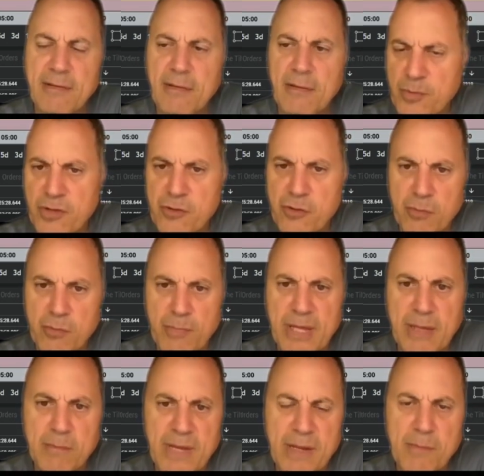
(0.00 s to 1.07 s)
pretty much
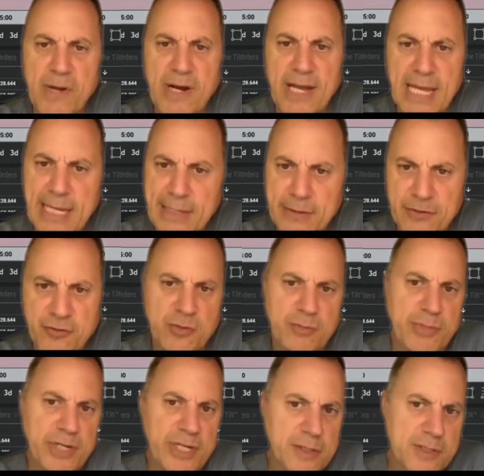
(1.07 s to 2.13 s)
made my
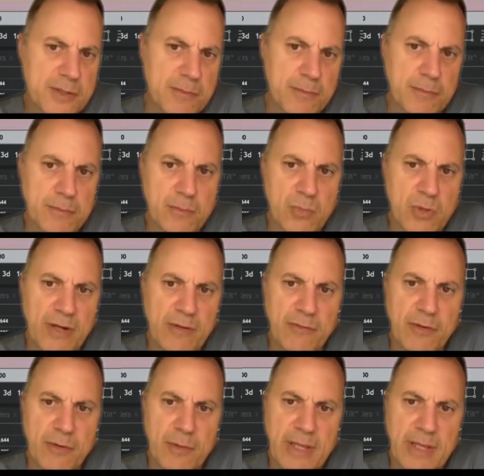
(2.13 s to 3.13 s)
800 bucks, right?